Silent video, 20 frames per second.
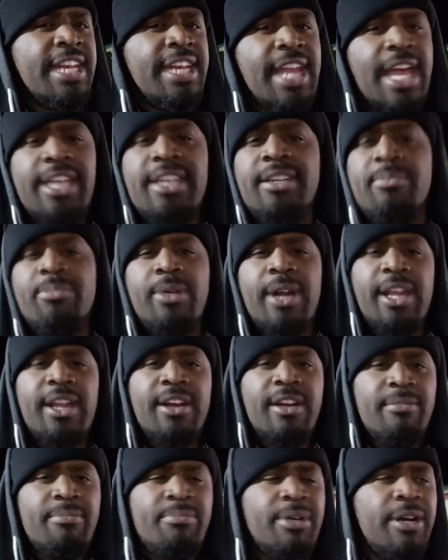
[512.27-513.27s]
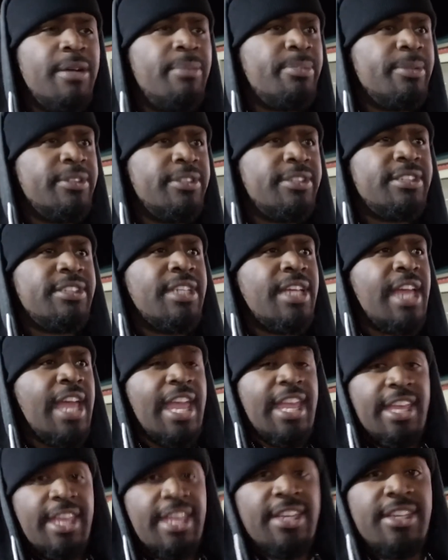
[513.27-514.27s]
not to break our bumpers
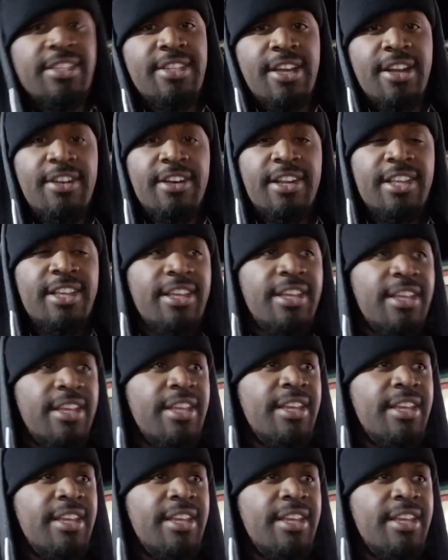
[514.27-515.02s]
and get dirty.